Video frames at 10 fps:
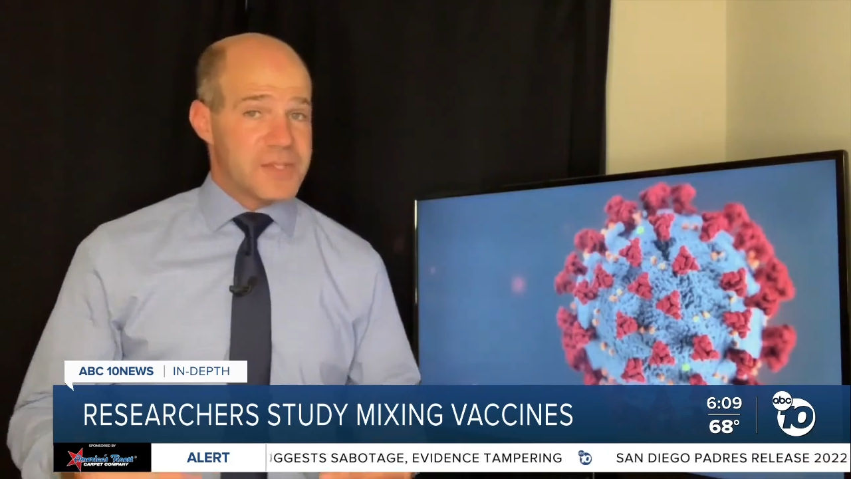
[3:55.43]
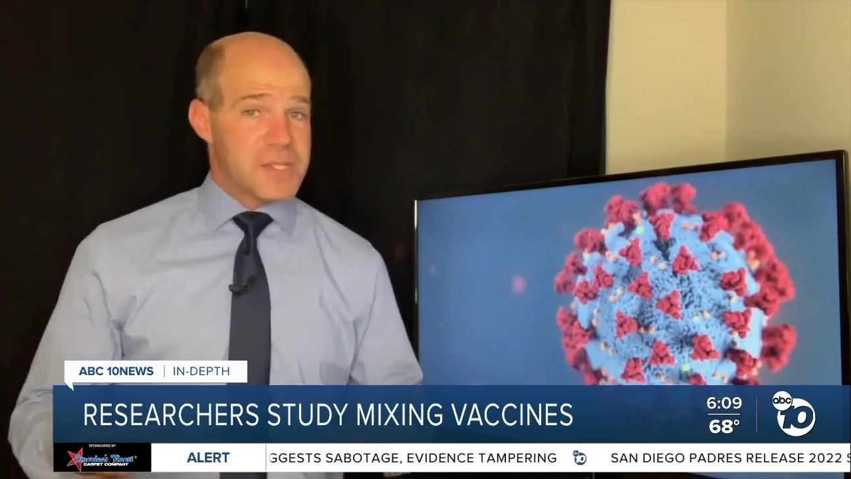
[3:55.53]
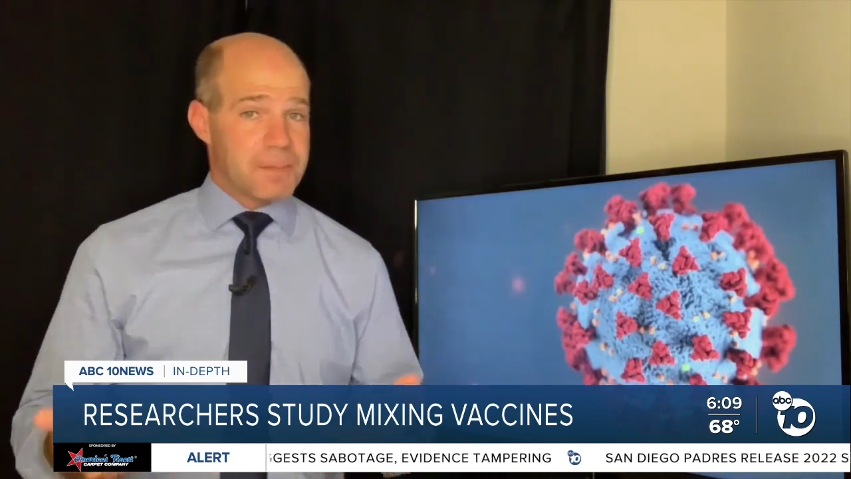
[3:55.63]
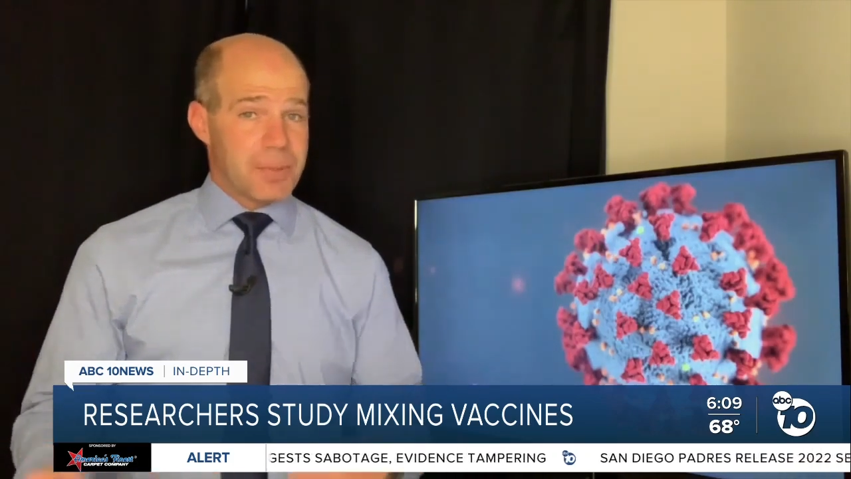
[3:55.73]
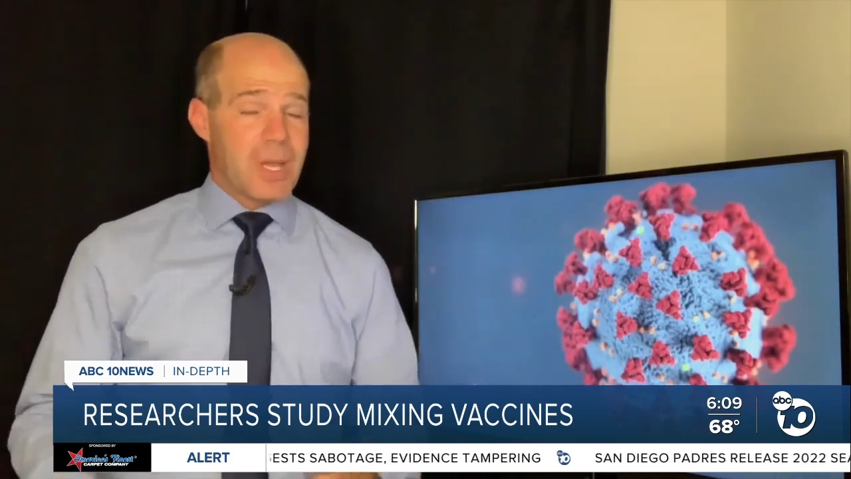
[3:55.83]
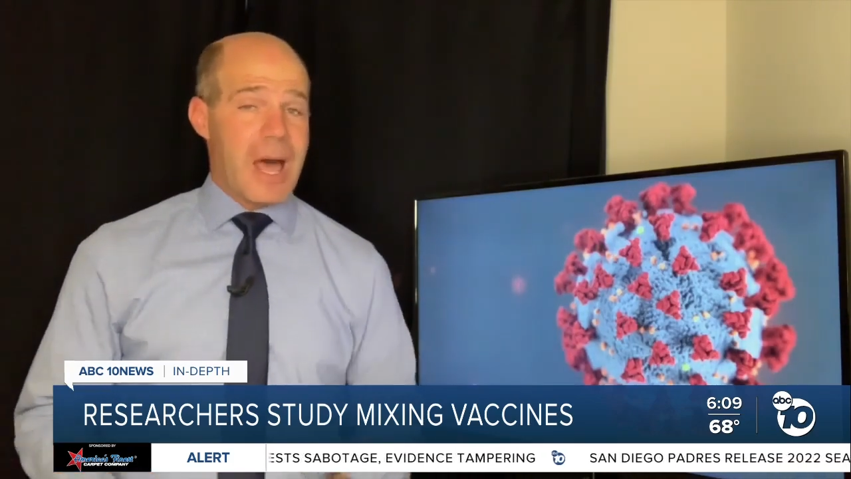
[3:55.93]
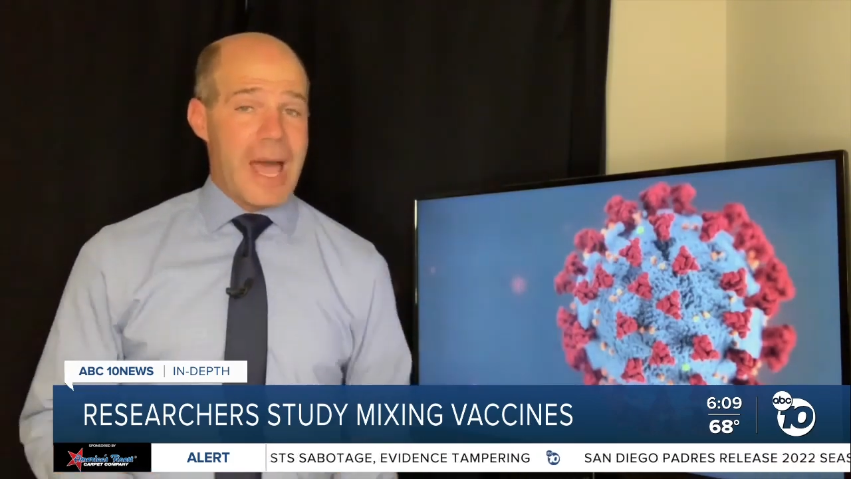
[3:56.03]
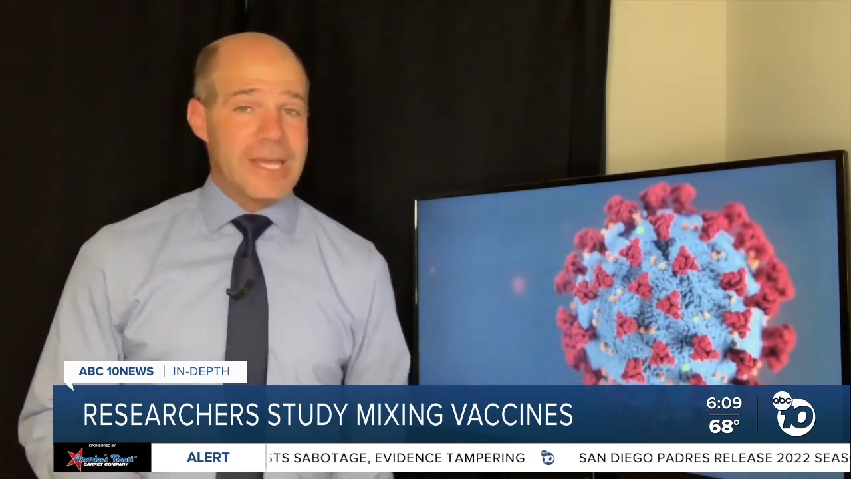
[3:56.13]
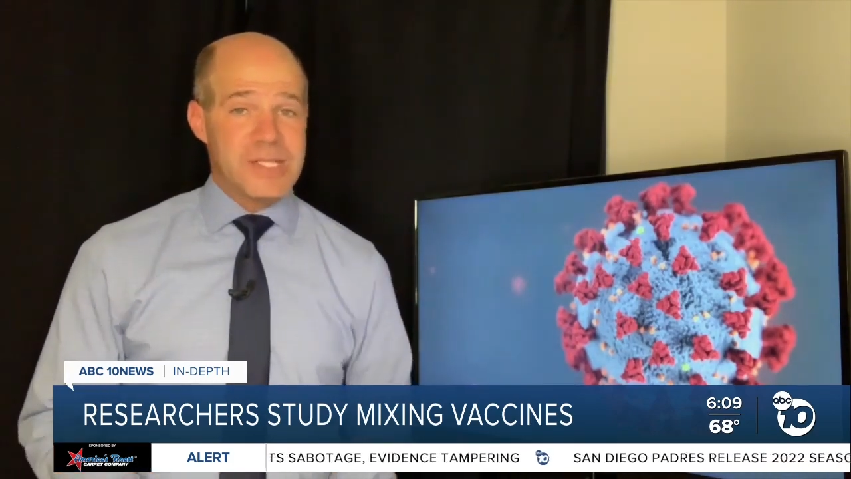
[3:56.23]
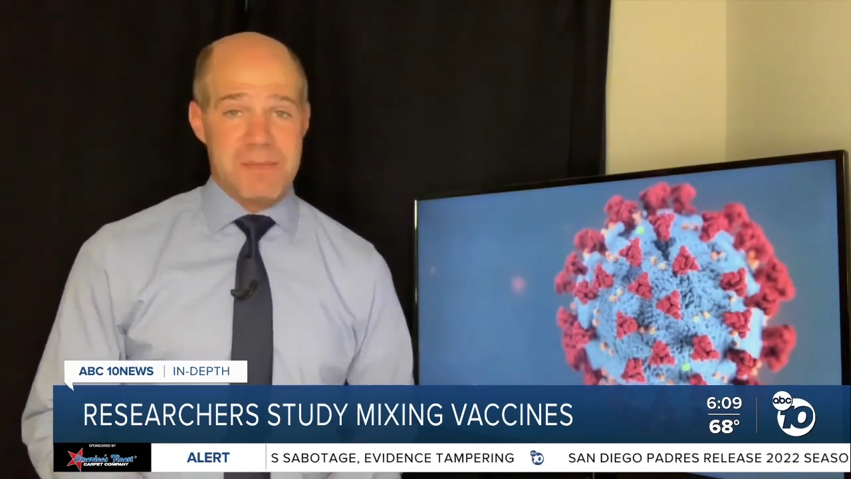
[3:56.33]

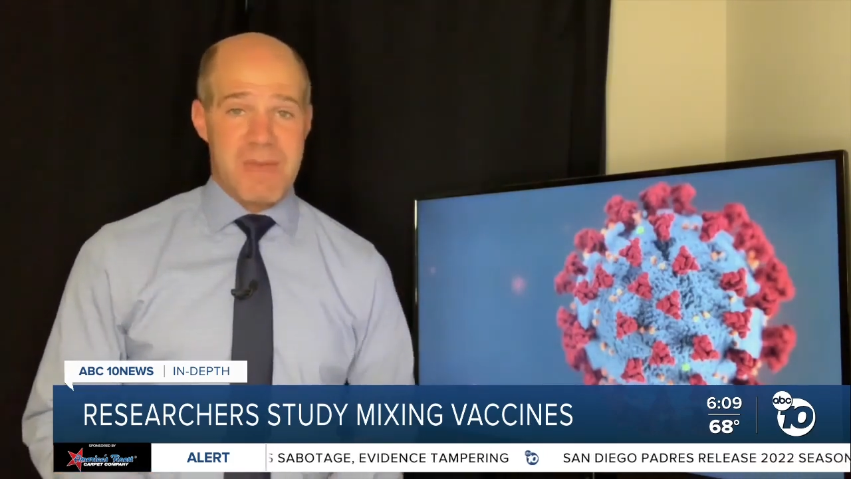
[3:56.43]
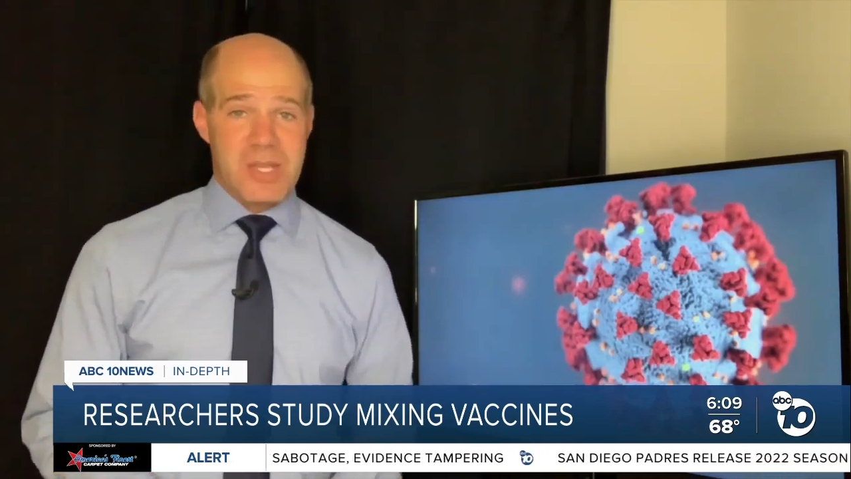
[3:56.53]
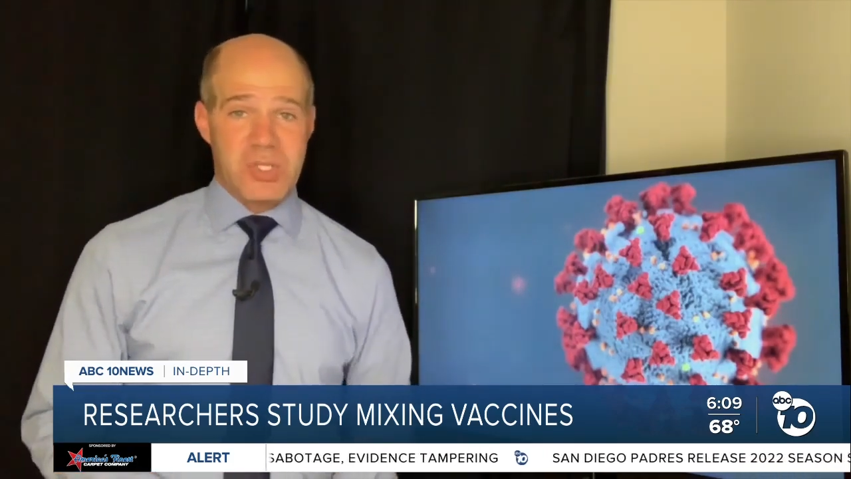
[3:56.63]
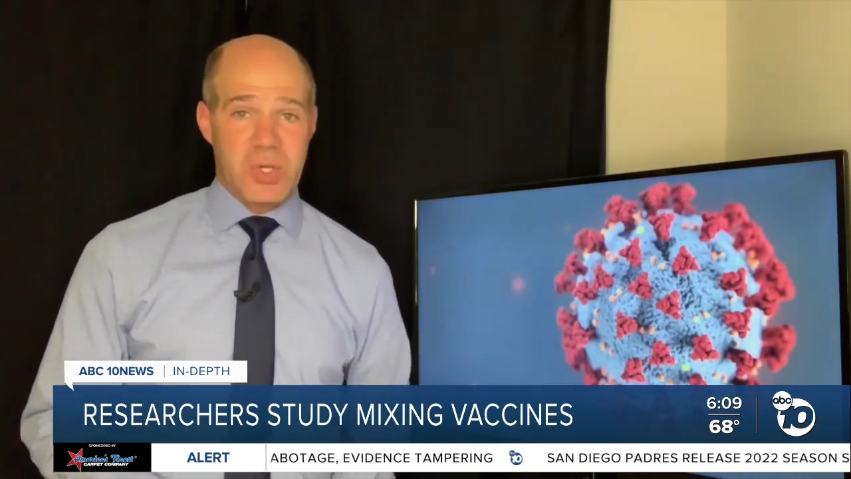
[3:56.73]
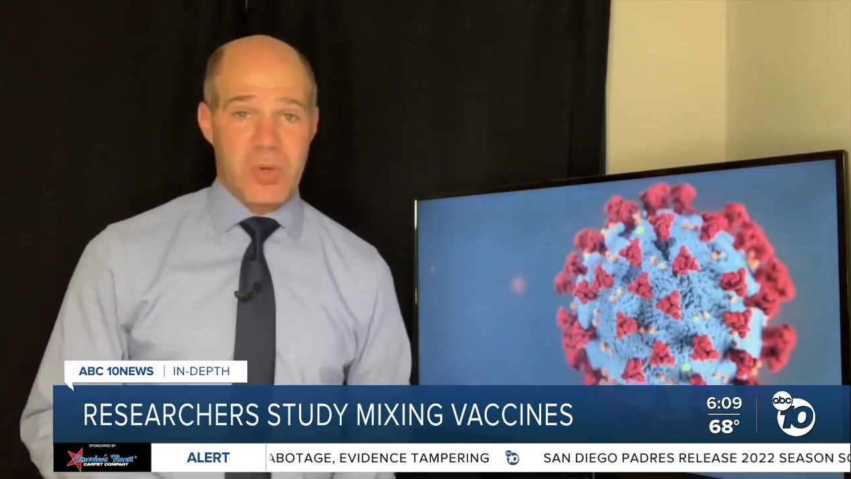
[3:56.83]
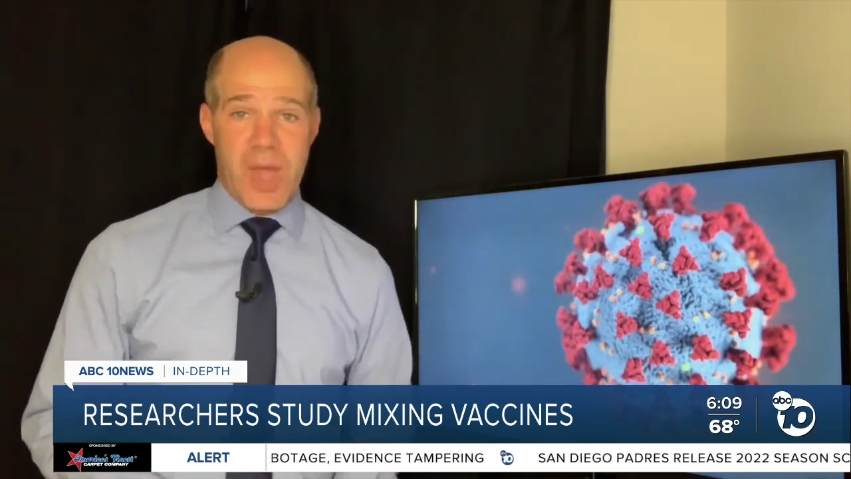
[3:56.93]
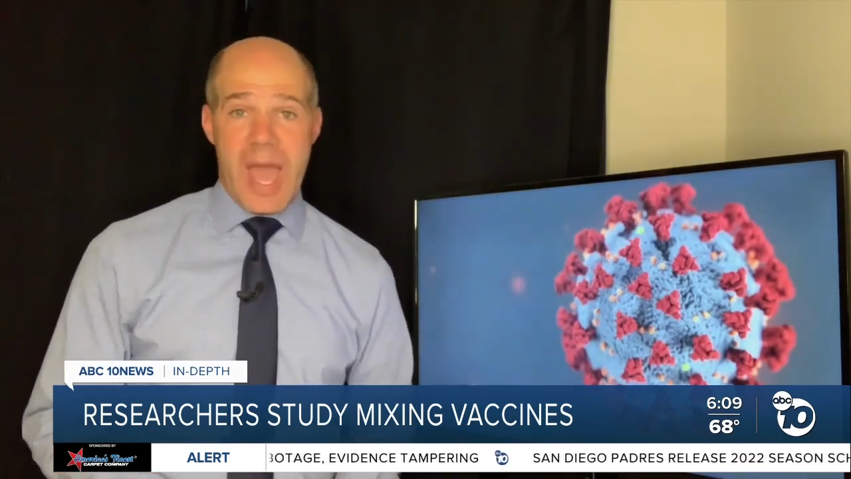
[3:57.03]
supply to make sure